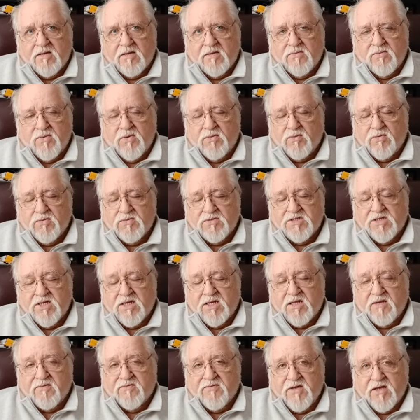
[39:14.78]
We won't
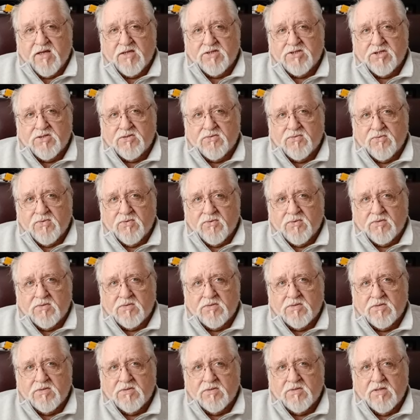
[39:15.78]
sail off the edge of the world.
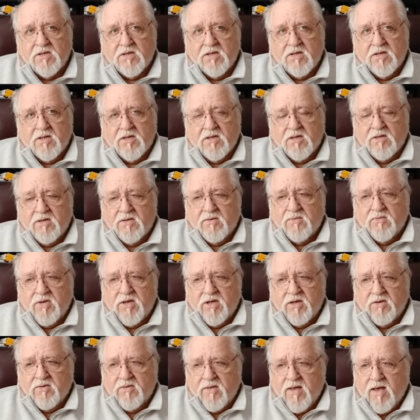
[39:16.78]
We
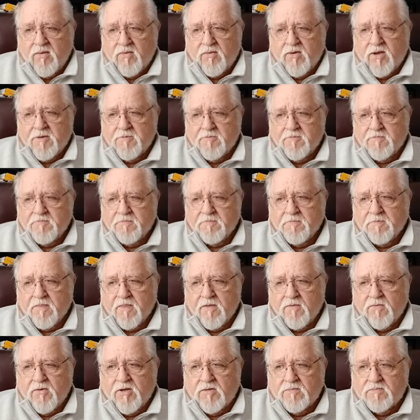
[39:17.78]
can go that way.
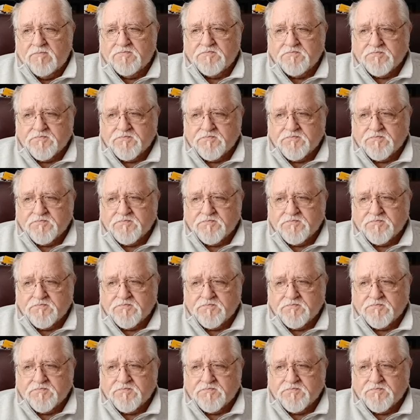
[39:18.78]
Well,